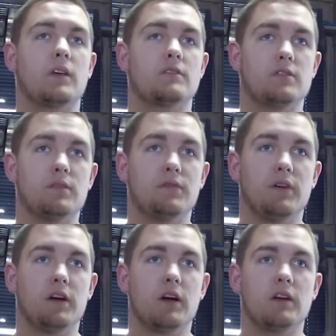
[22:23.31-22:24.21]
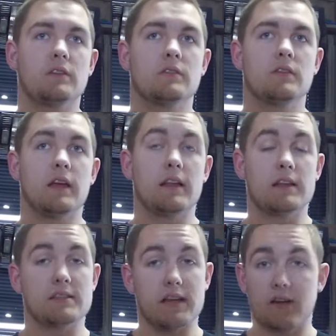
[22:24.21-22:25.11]
So far it
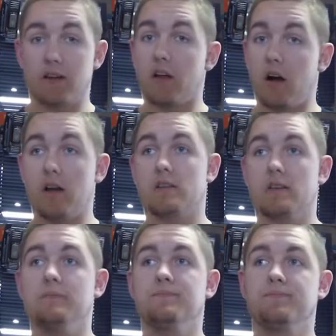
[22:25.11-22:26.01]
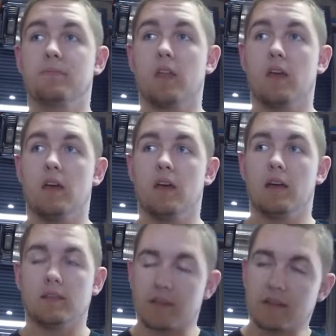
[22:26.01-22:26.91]
is sounding awesome.
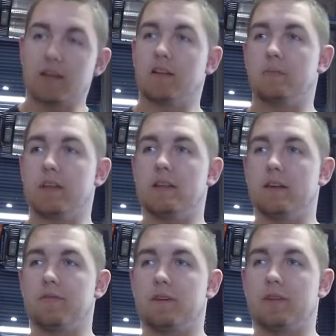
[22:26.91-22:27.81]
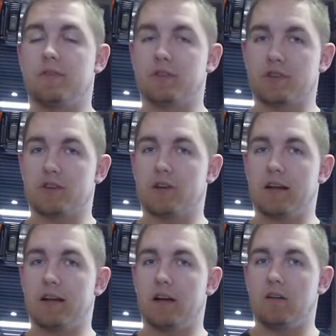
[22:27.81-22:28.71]
It's a little bit different for sure
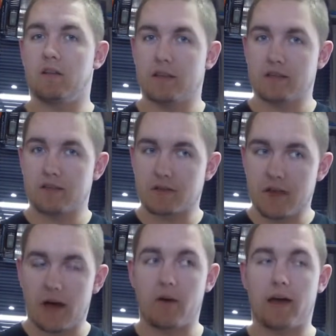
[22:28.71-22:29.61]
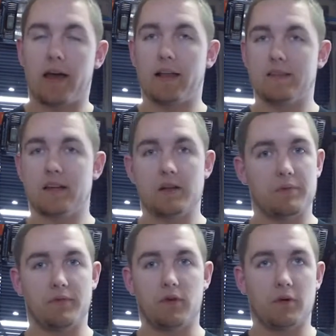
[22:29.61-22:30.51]
right now because how I had it set up
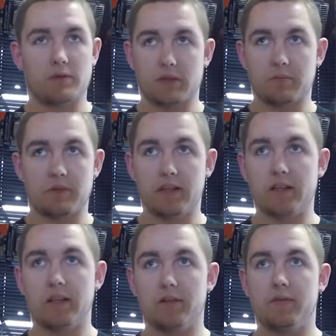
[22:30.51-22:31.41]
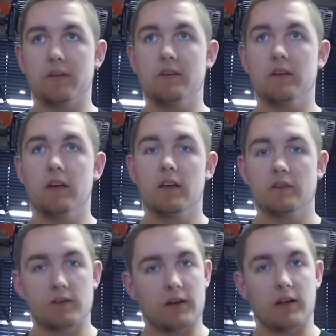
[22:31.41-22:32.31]
before was completely different,
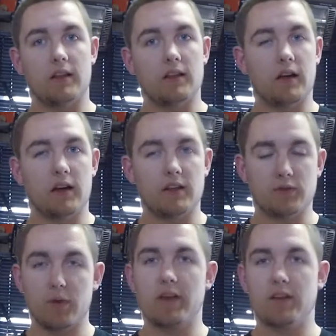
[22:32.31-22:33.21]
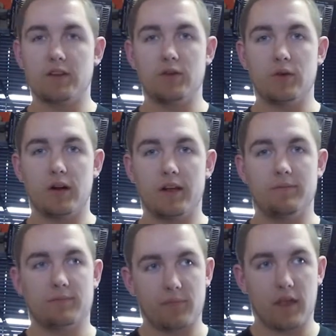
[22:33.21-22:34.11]
so I got a lot of tweaking to do on
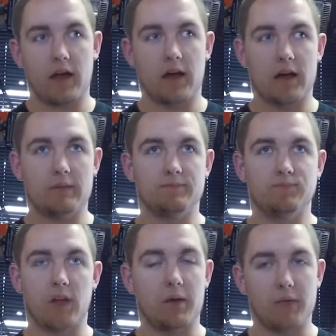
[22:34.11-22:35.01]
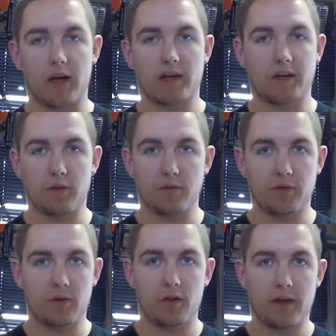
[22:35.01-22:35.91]
it. I'm not going to go
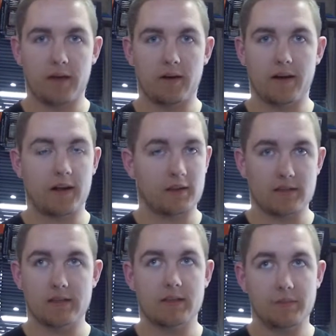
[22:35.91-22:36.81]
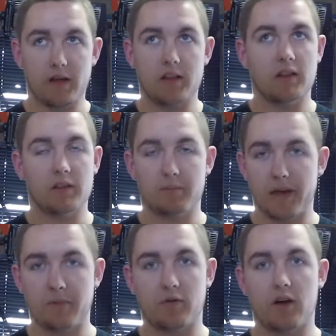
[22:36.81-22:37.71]
through all that right now because it's going to be a
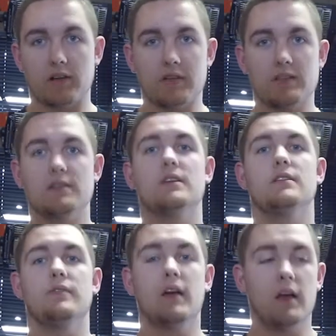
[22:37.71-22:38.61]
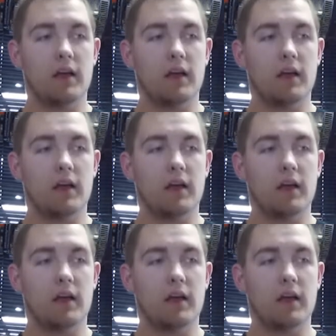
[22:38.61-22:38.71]
big process of